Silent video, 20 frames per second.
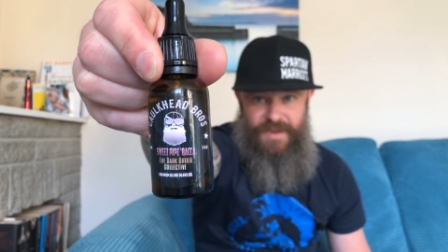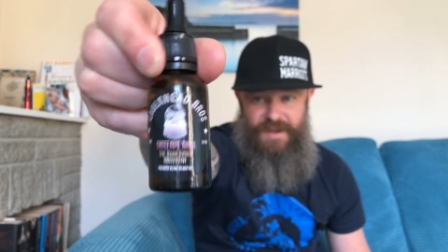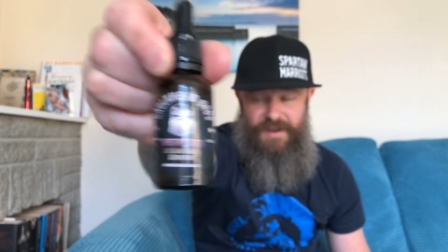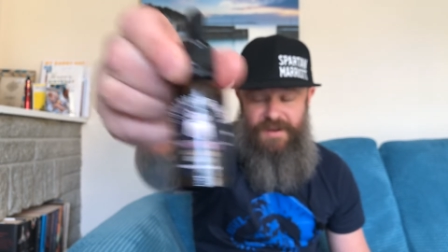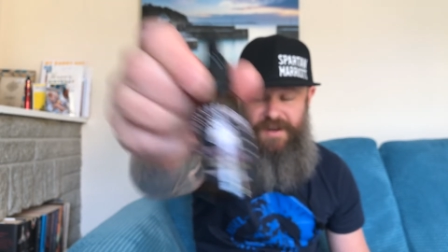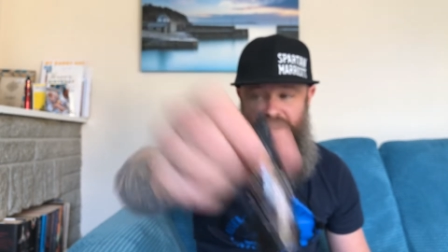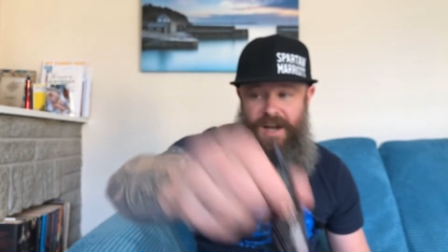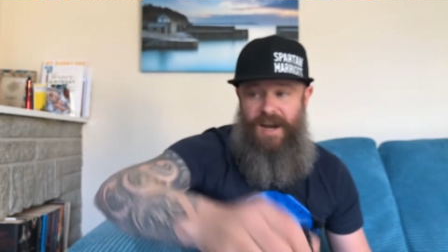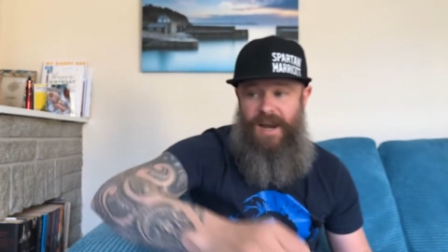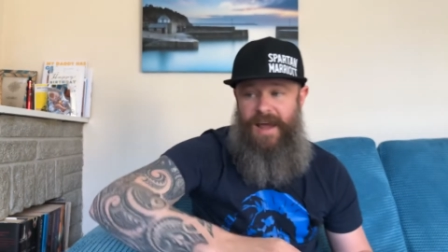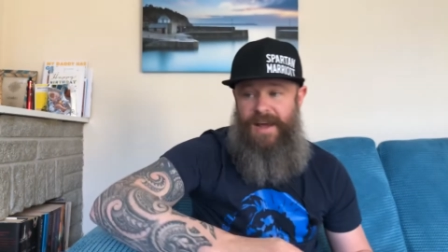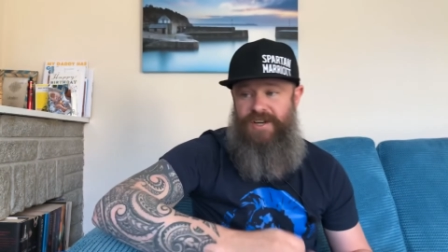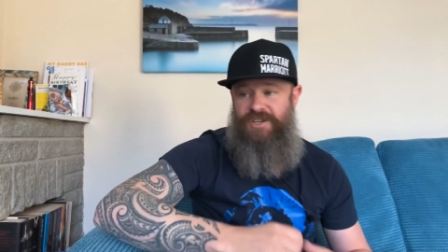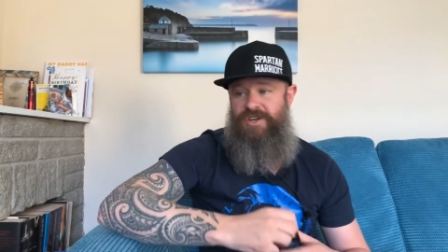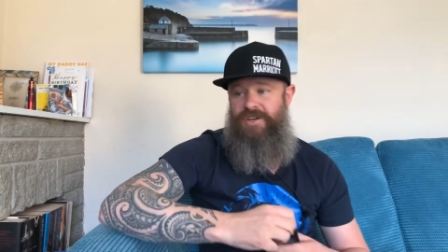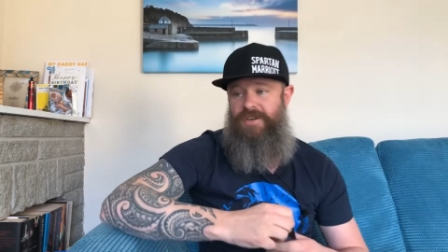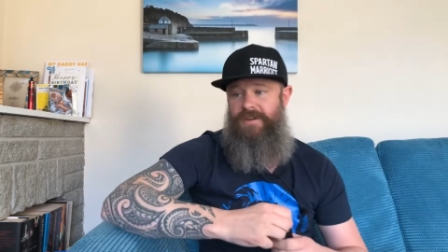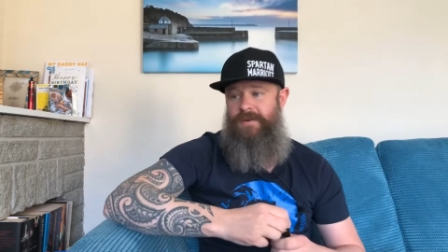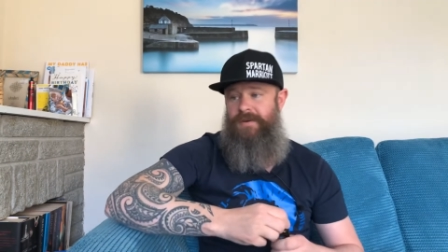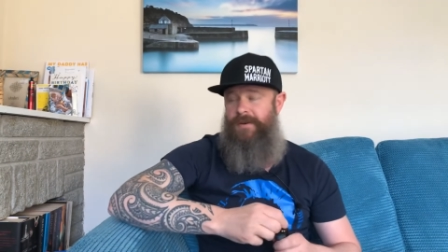
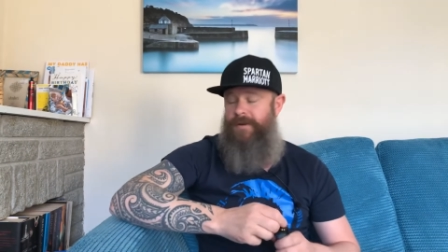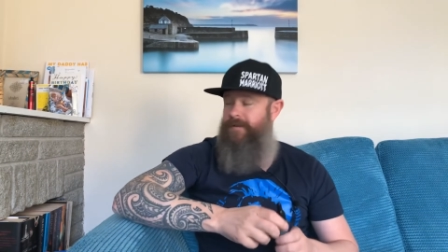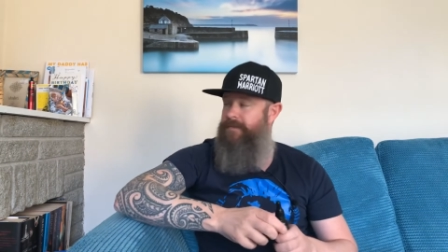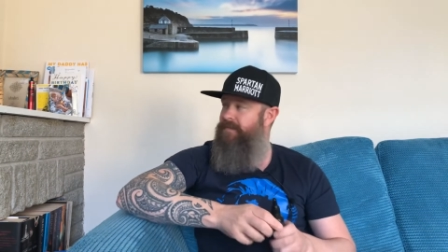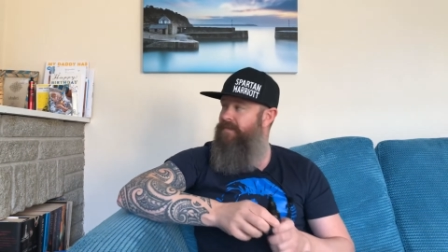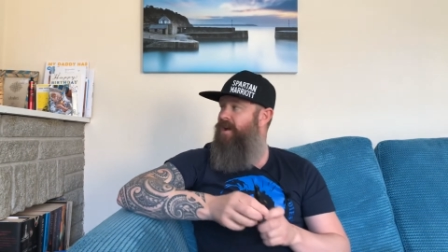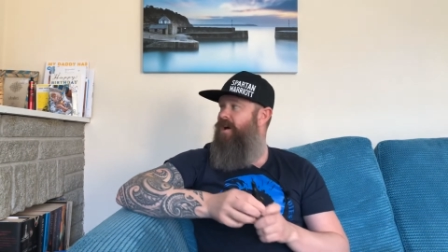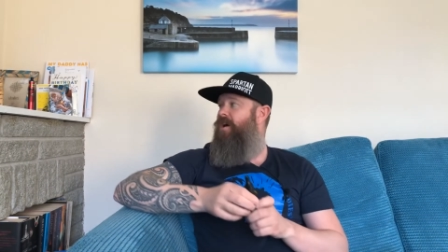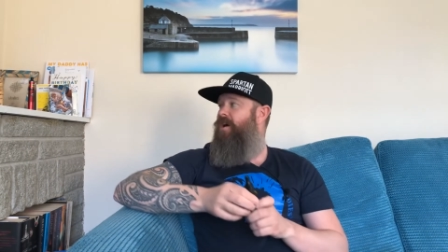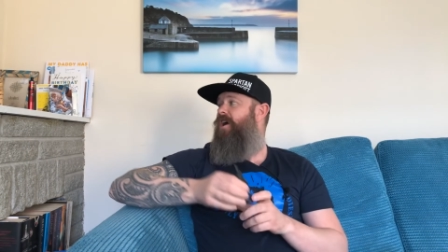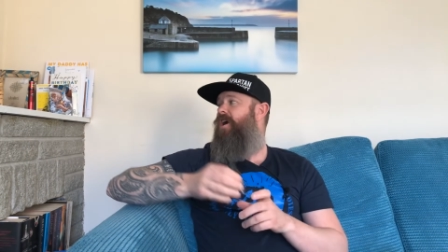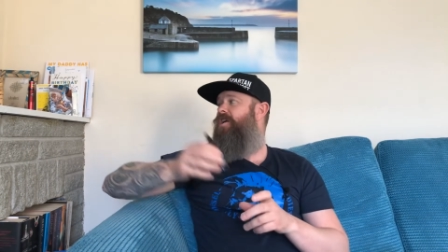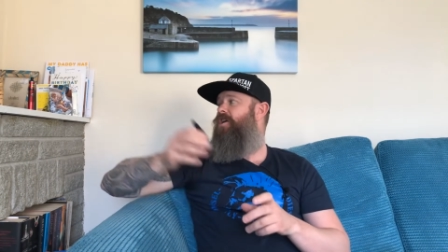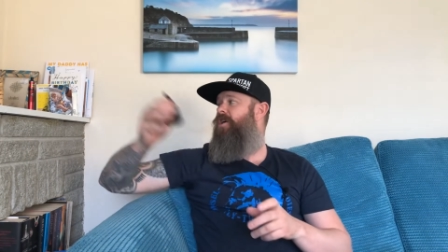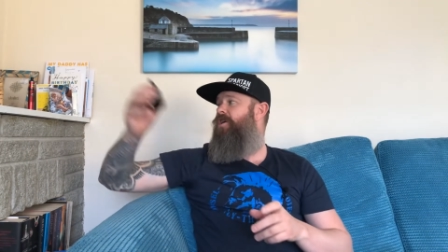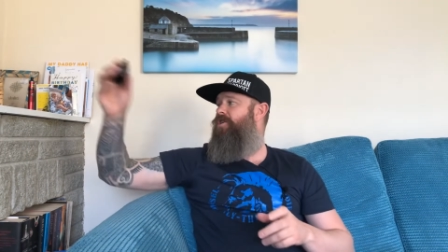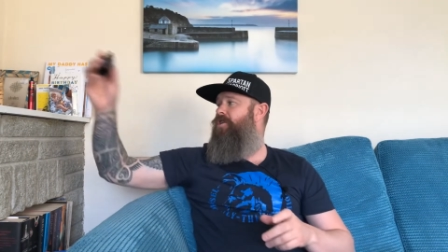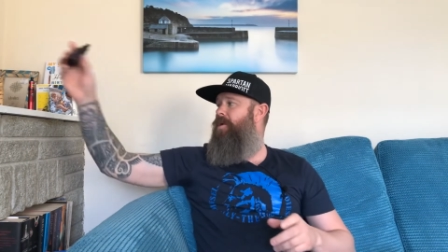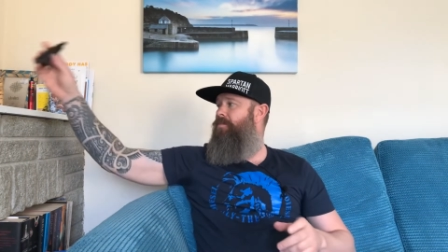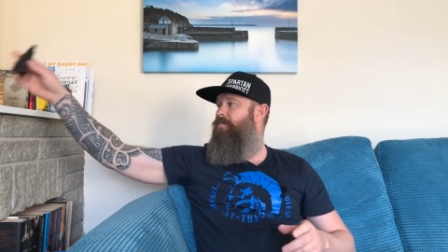collection. I got
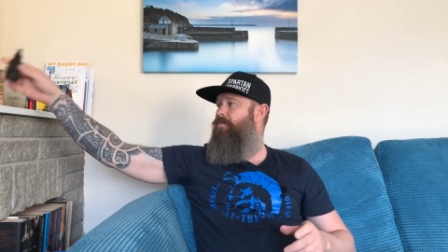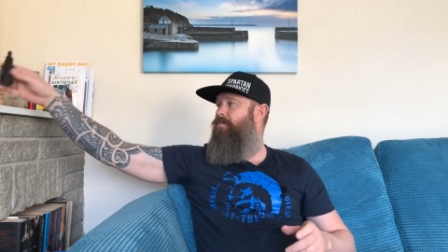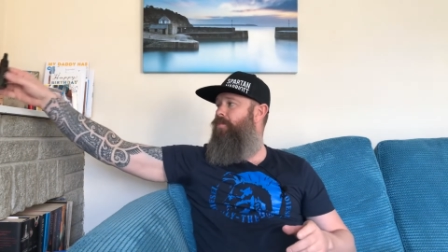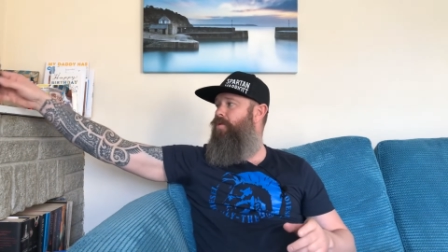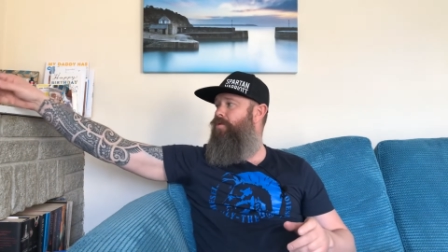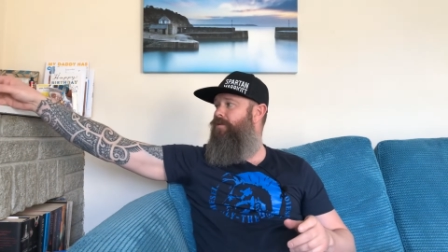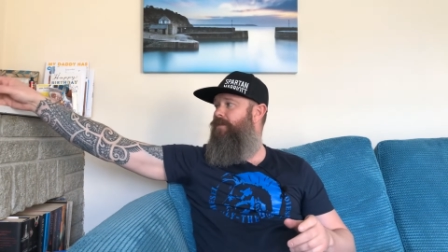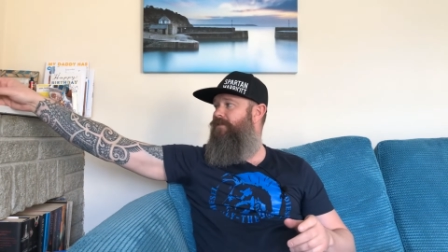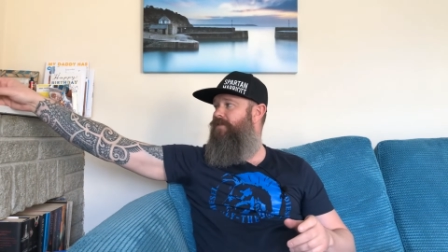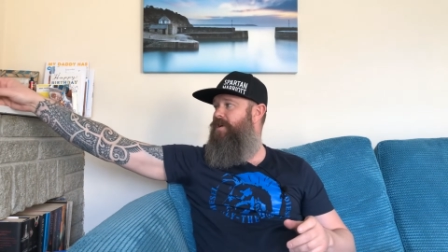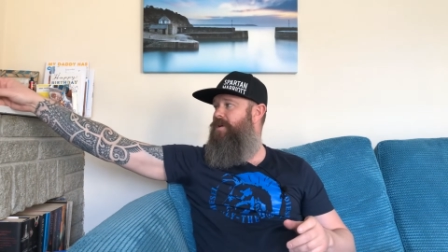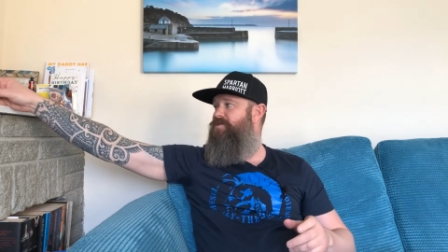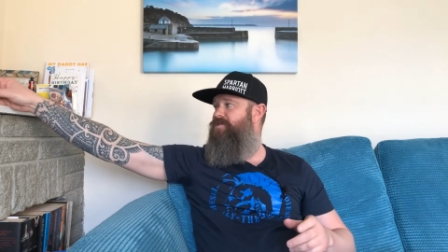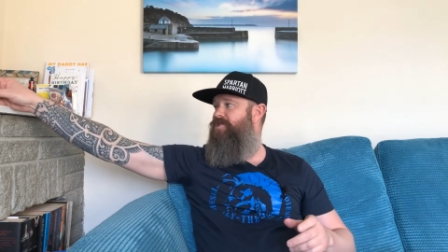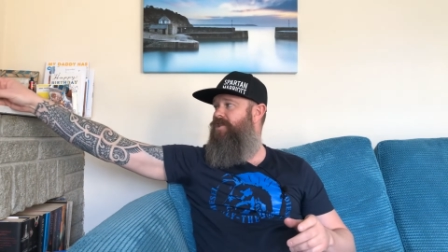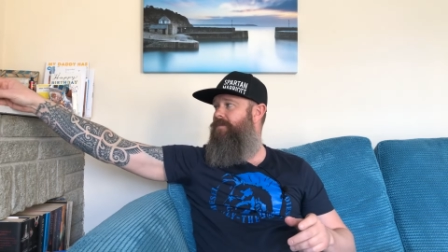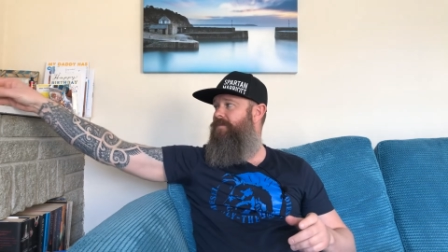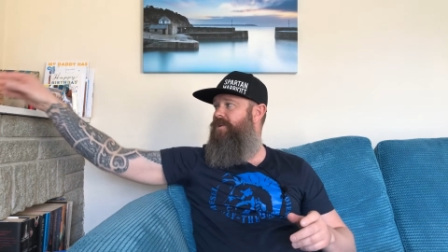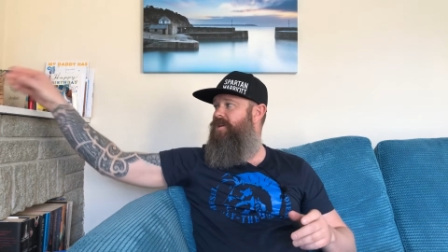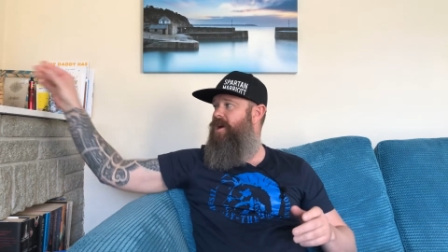a couple more reviews
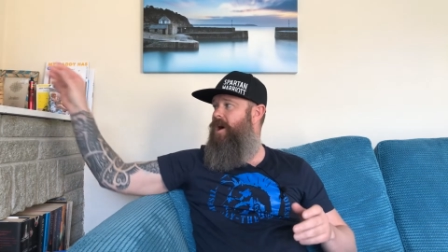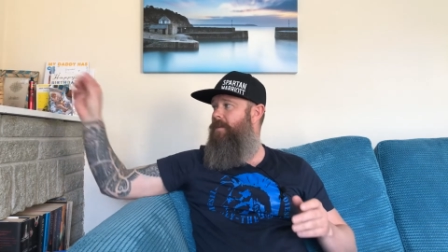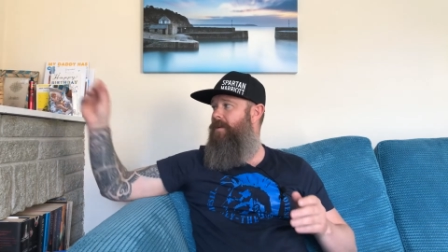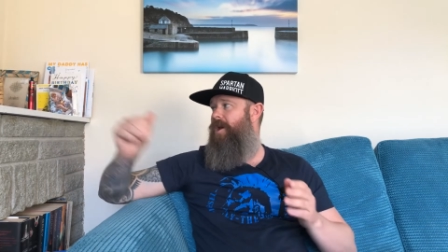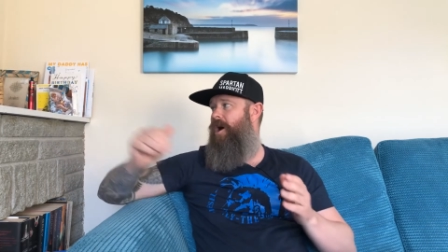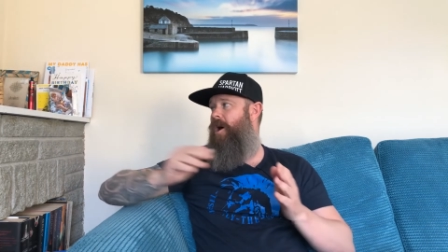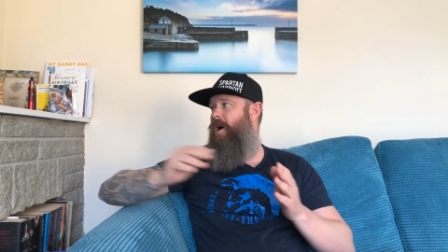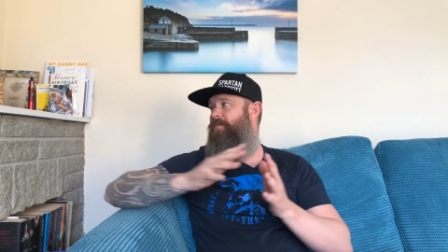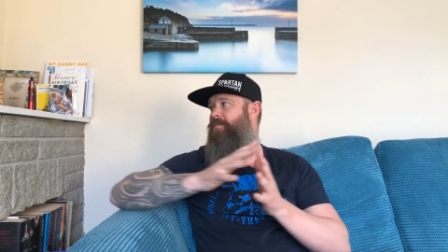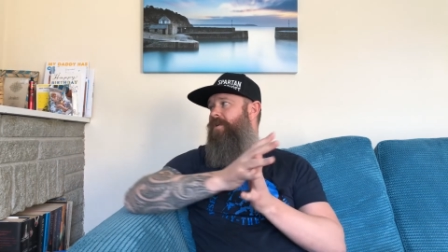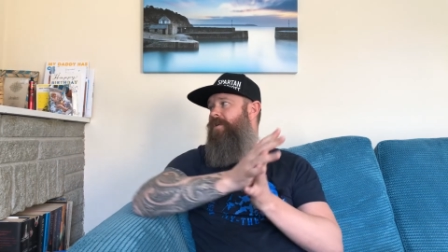going to be coming up